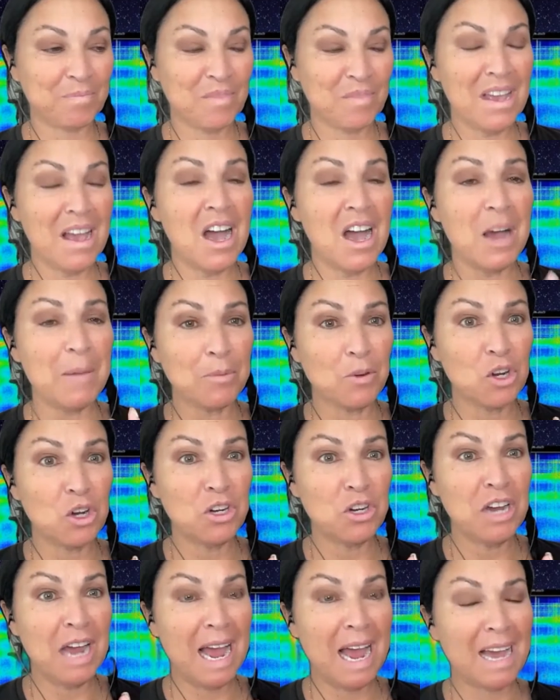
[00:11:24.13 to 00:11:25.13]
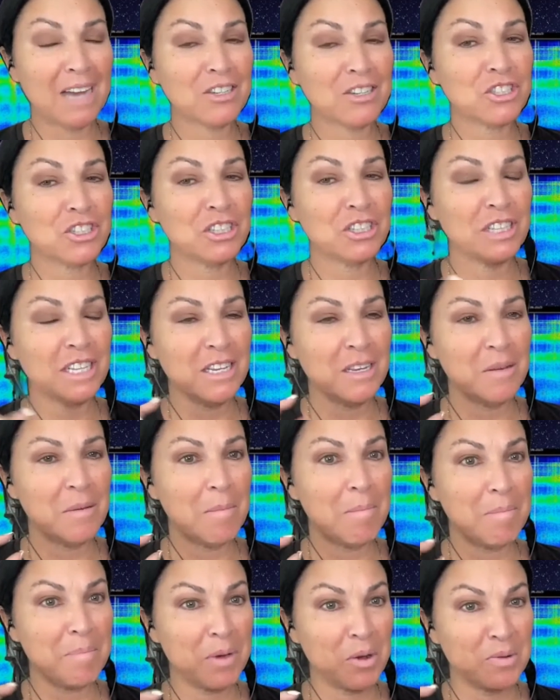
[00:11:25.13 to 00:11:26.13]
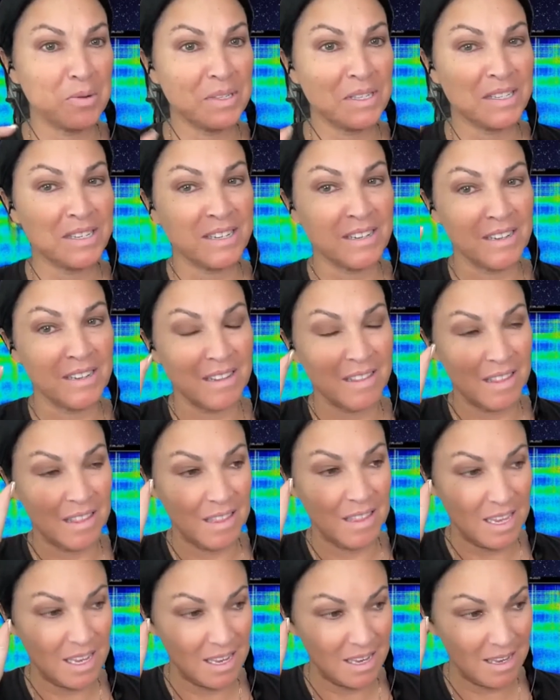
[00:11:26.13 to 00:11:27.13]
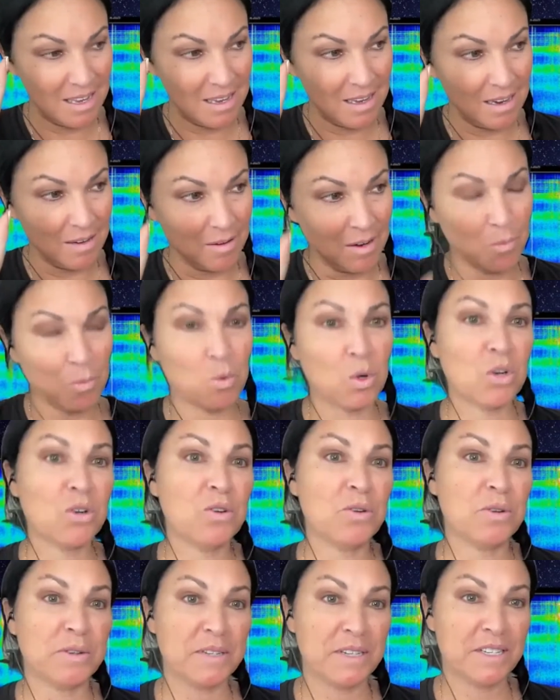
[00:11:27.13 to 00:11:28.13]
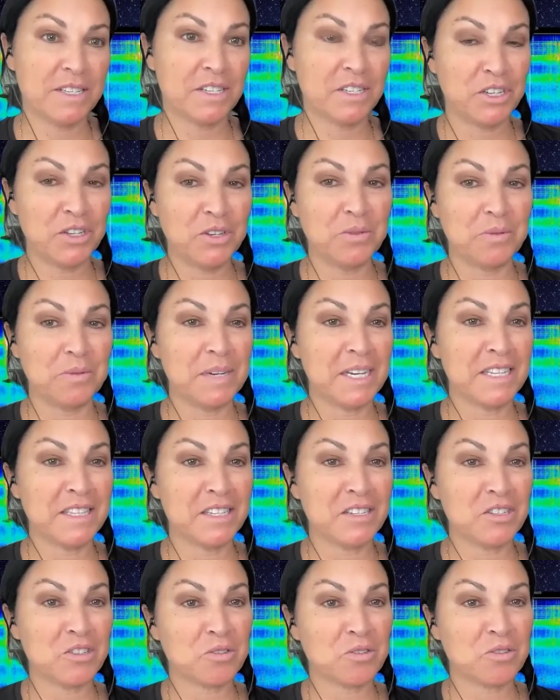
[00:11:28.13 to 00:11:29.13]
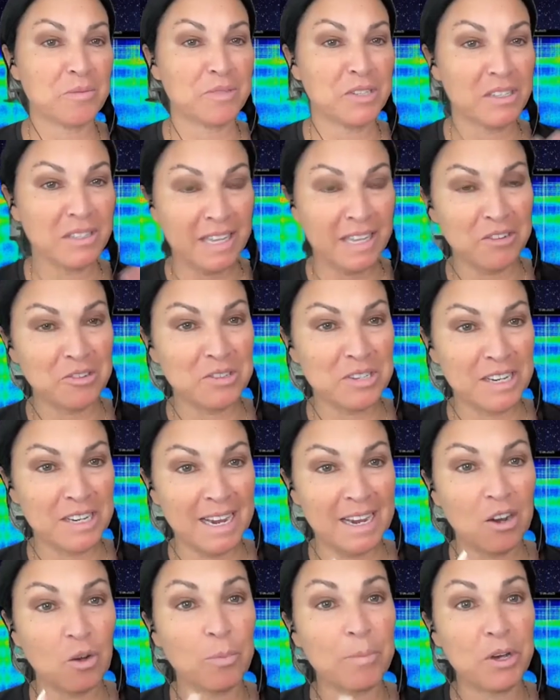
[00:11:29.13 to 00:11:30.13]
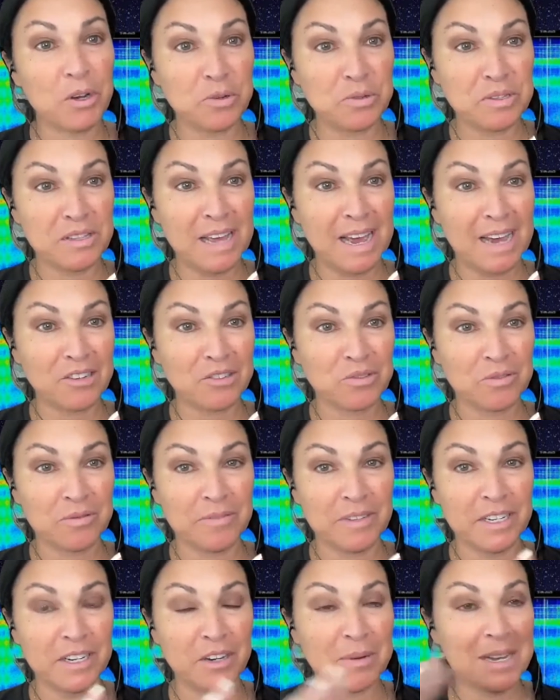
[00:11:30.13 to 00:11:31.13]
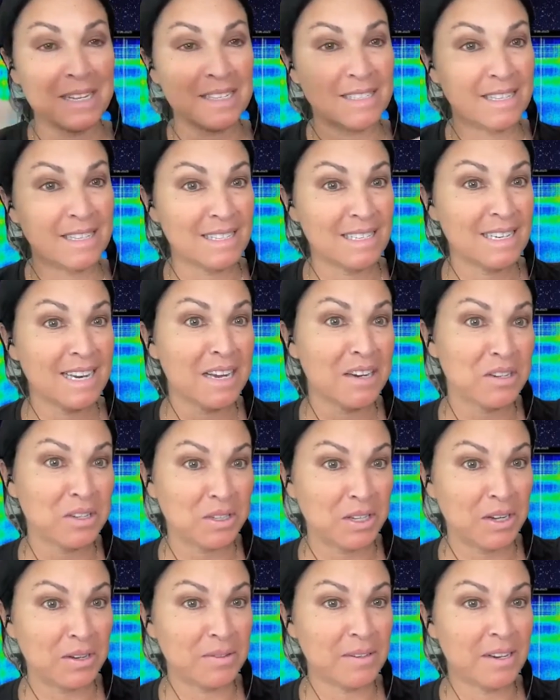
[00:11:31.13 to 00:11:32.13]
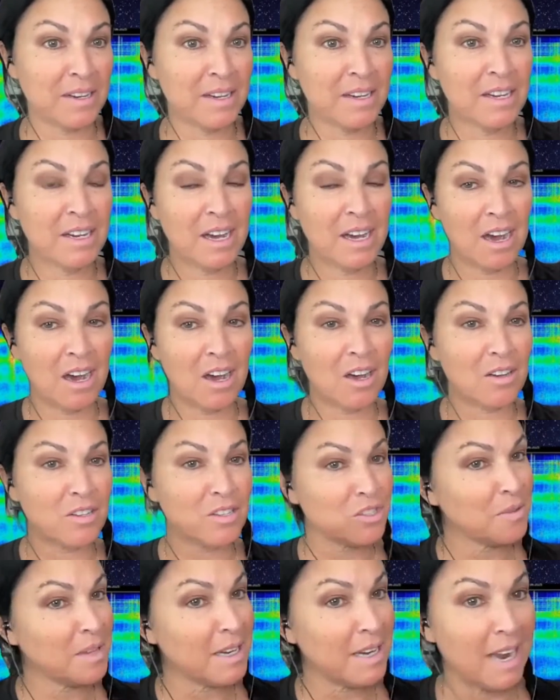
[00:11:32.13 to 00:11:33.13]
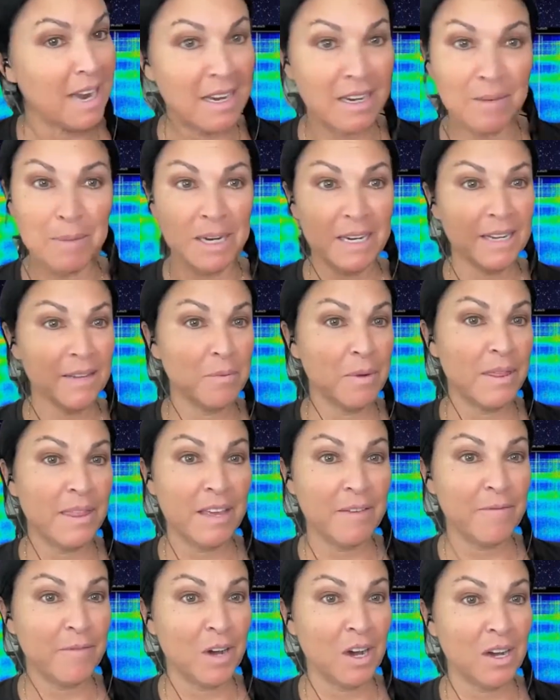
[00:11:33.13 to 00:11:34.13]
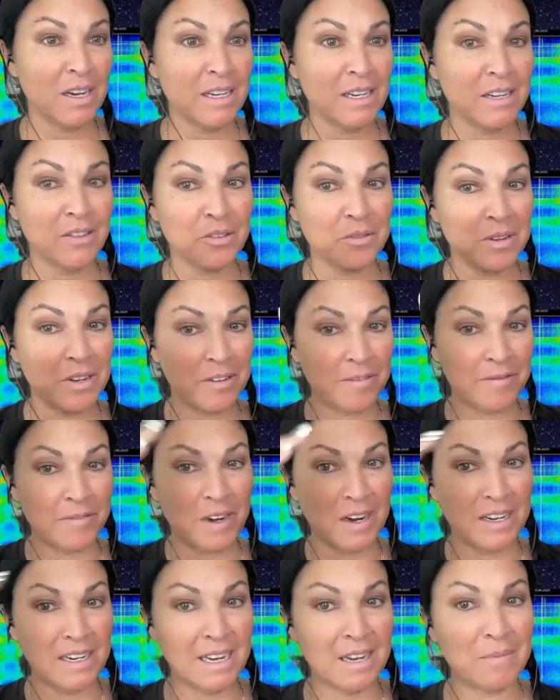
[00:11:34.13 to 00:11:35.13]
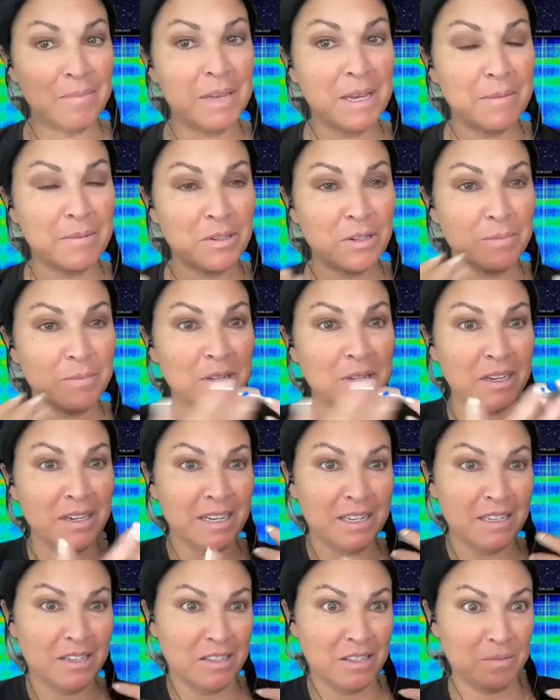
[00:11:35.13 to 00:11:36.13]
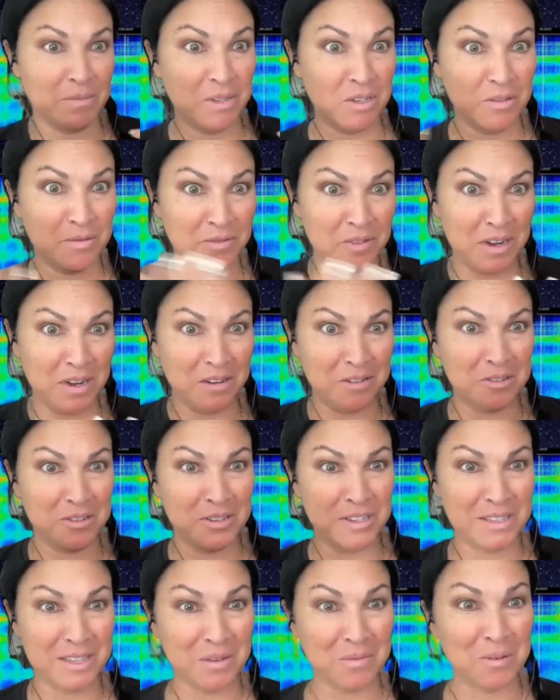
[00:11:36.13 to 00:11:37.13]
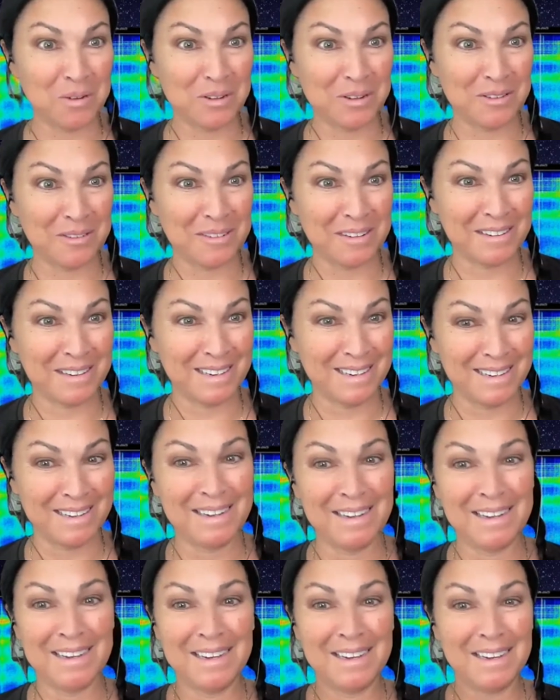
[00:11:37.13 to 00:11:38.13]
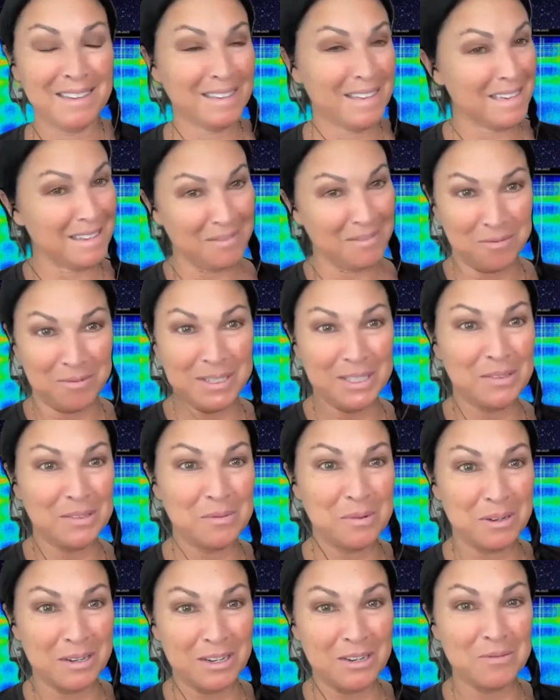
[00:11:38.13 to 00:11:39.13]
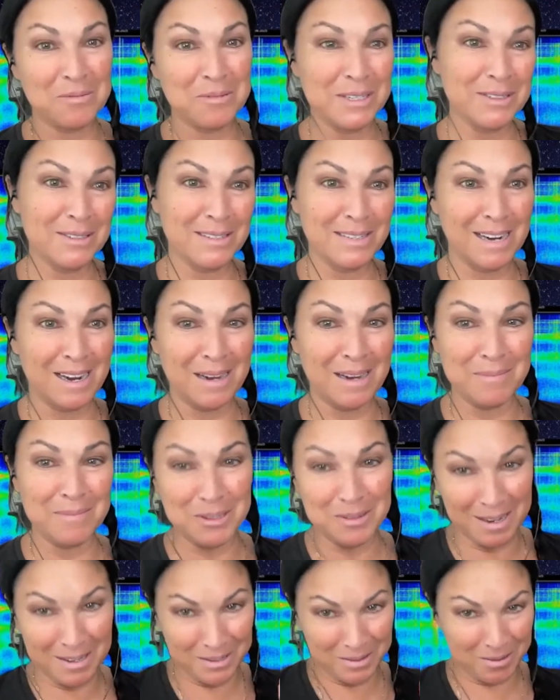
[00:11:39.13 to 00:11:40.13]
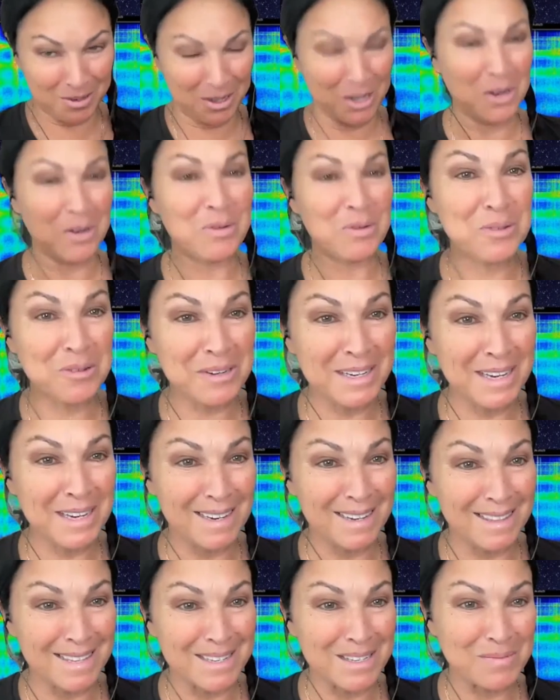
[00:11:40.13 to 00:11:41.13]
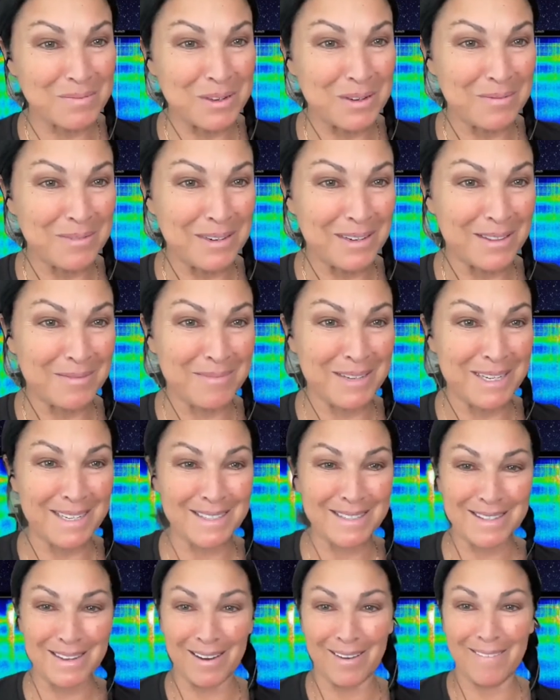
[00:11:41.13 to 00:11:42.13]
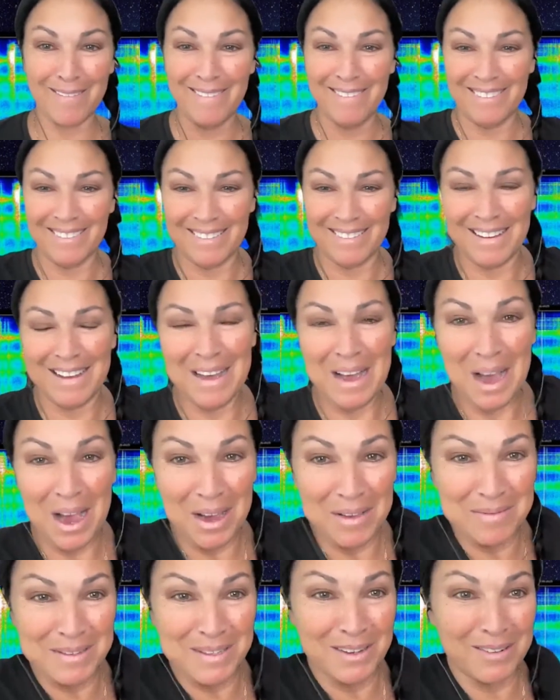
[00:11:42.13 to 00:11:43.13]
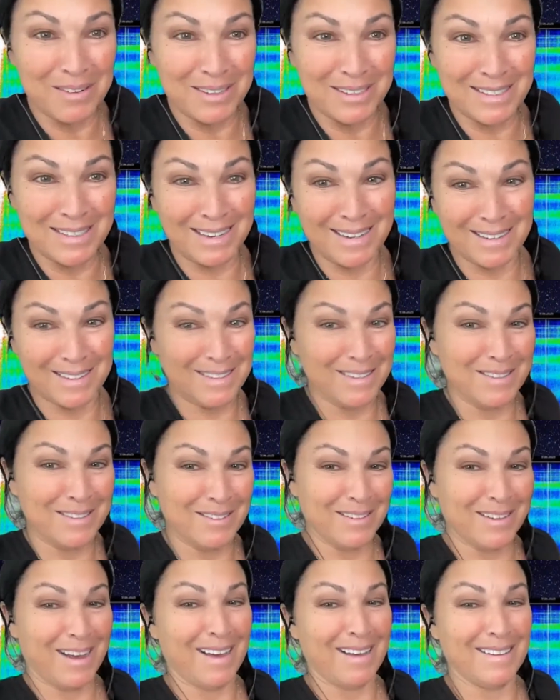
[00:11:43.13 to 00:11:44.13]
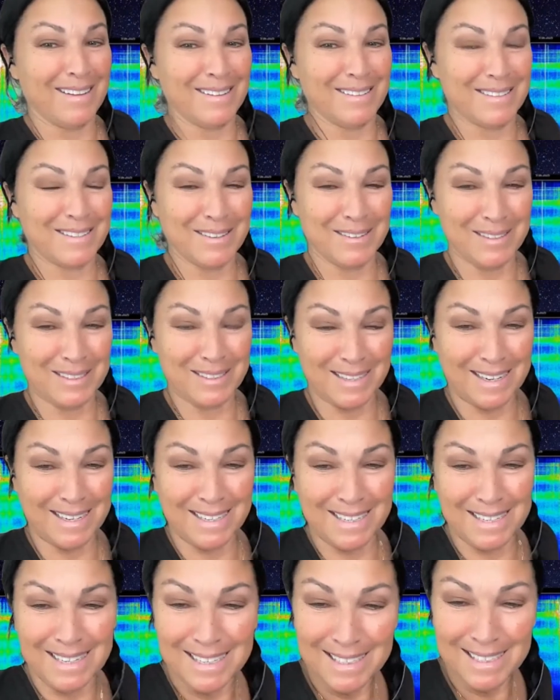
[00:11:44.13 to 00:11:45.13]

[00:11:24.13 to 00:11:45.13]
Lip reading: I'm going to actually post the words too in the description later today. I'll post the actual video as a standalone, so that anybody, when they find it, they're going to find it and be able to plug into this beautiful energy that we're going to we're going to real time. You guys are co-creating this one with me. So I'm so excited to do that. So excited.